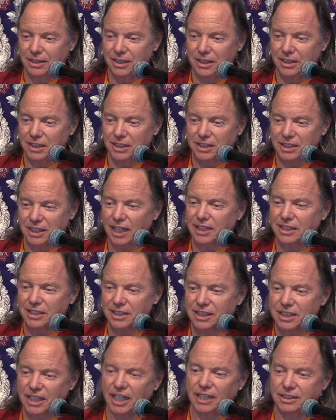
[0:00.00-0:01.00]
in the
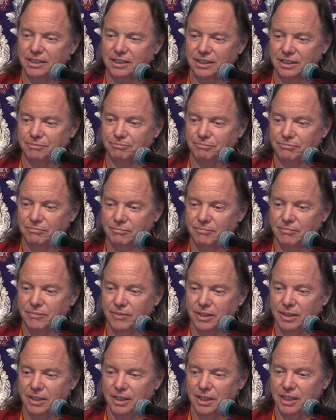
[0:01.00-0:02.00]
second section,
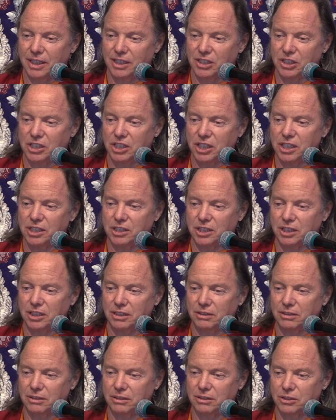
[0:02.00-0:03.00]
he's
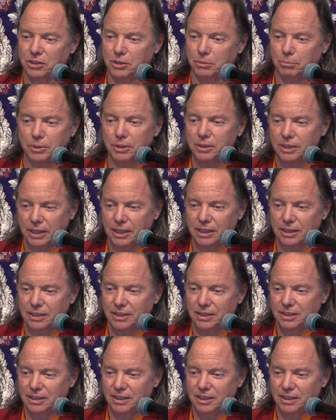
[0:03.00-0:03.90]
teaching Subhuti